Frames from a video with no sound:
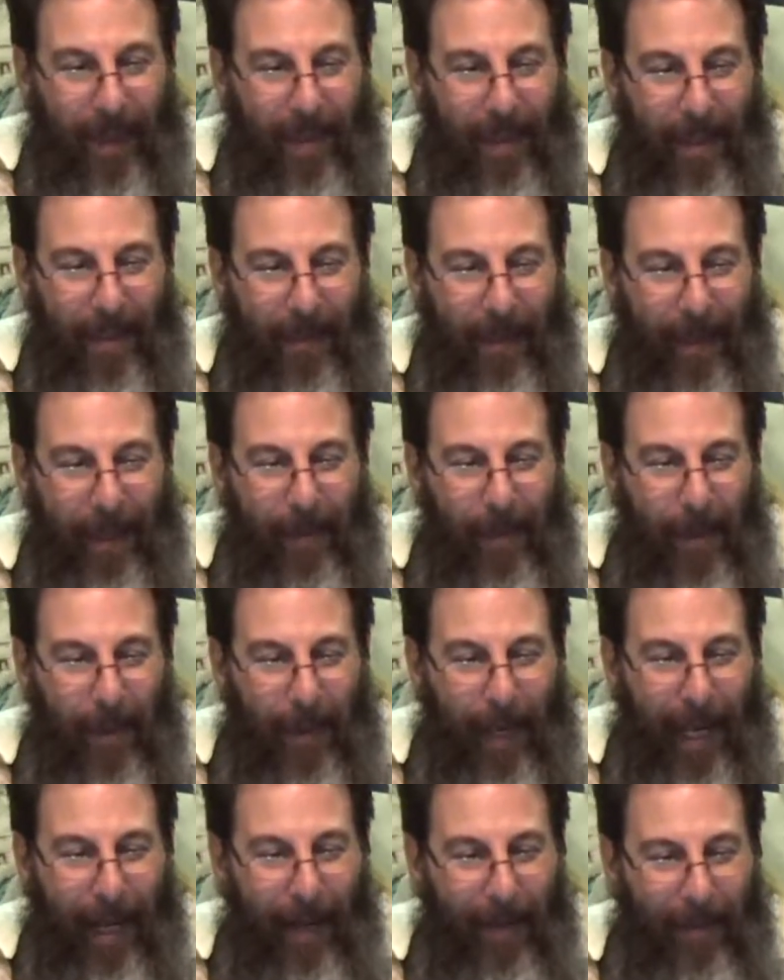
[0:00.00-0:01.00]
Devarim
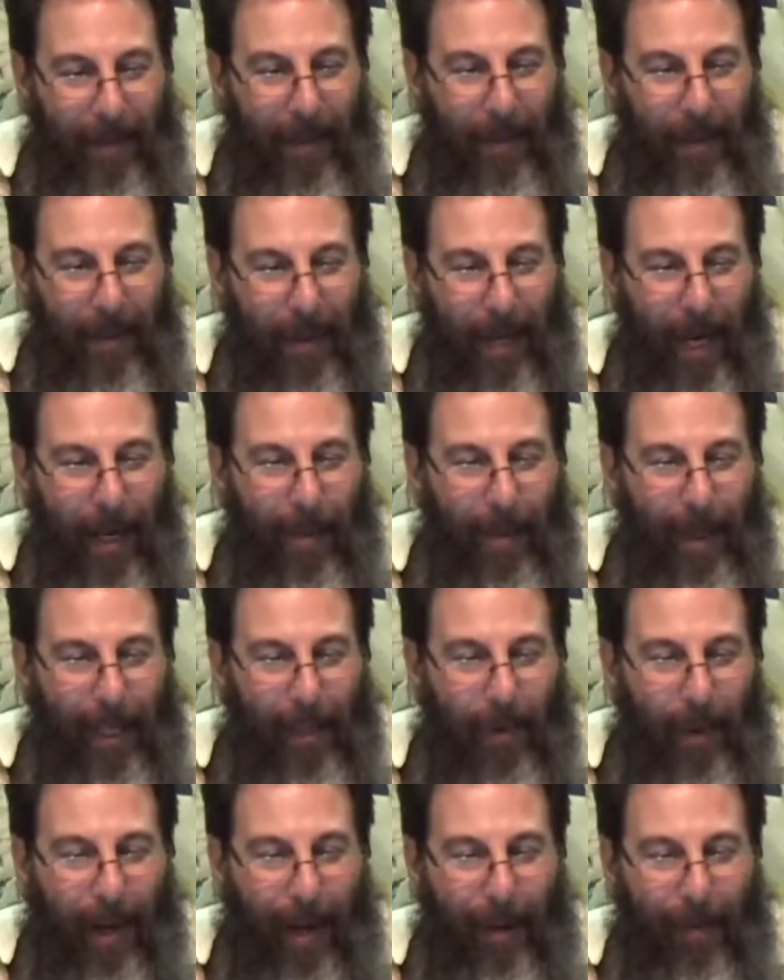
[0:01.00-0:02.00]
12, Deuteronomy
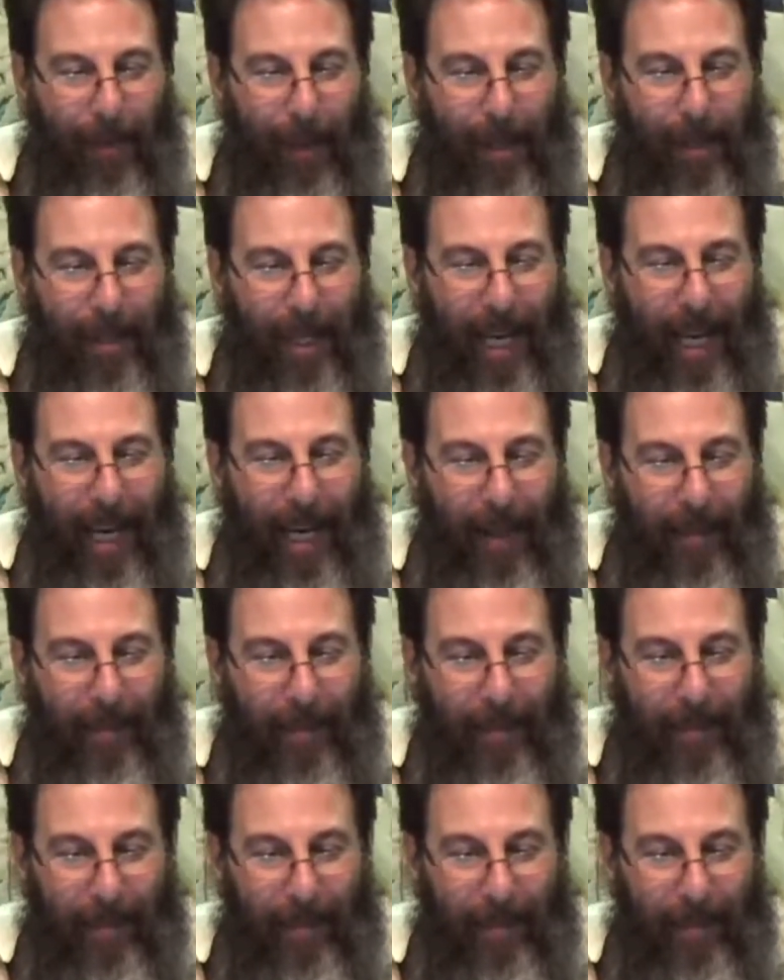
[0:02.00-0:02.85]
12, verse 8.